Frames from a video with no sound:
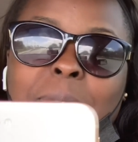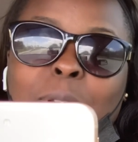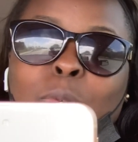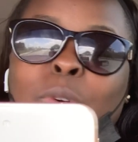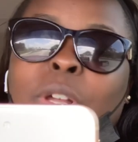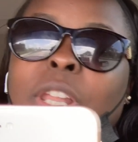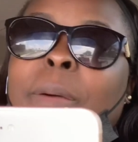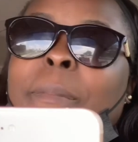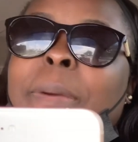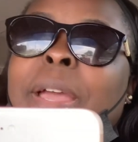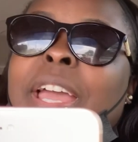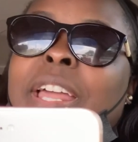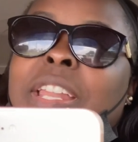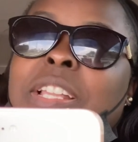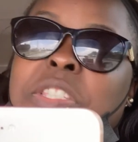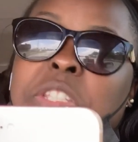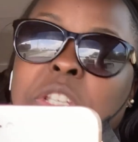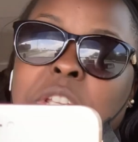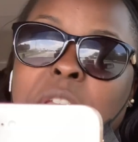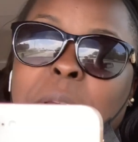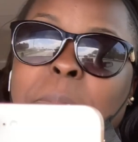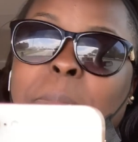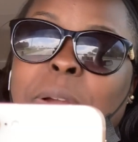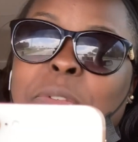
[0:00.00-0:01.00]
Well, I'm headed
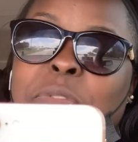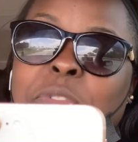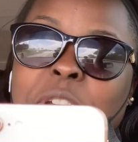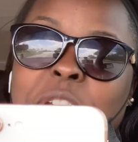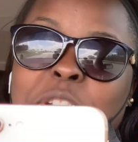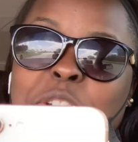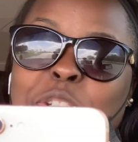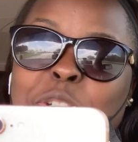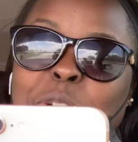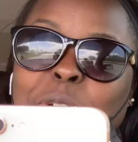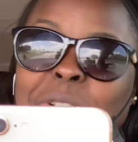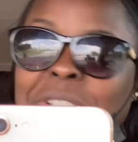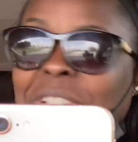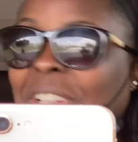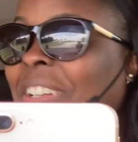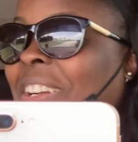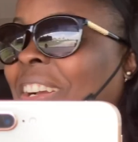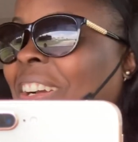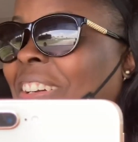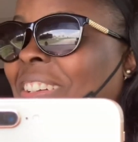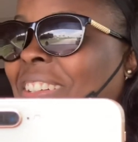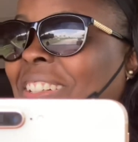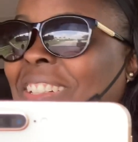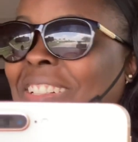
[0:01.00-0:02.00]
to get my facial. Look,
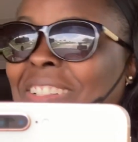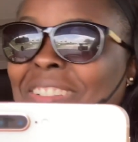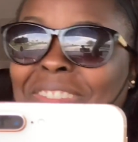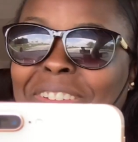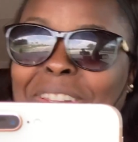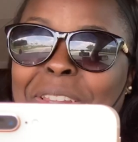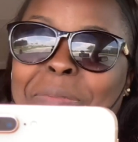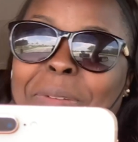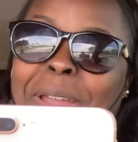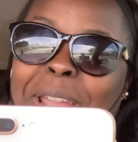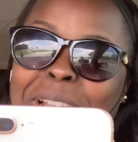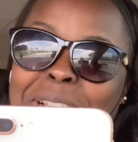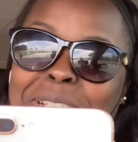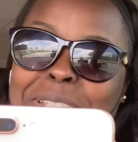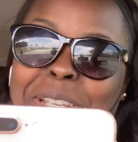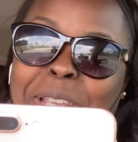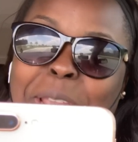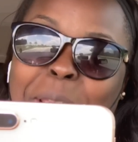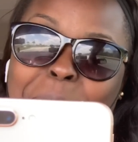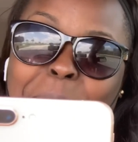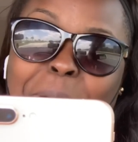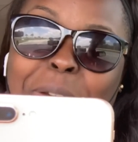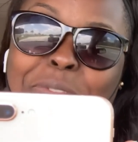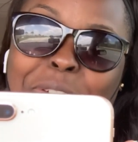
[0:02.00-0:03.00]
well, I'm headed to
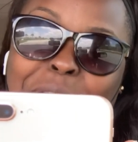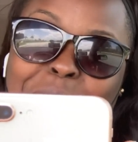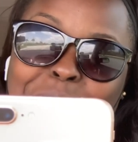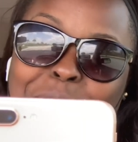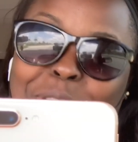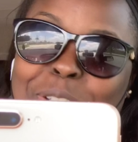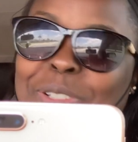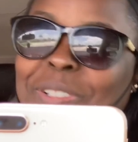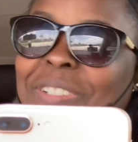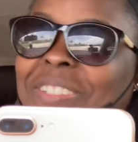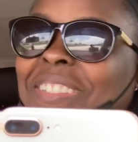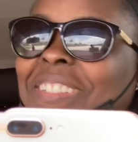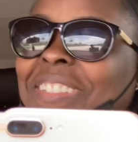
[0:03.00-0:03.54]
get my facial.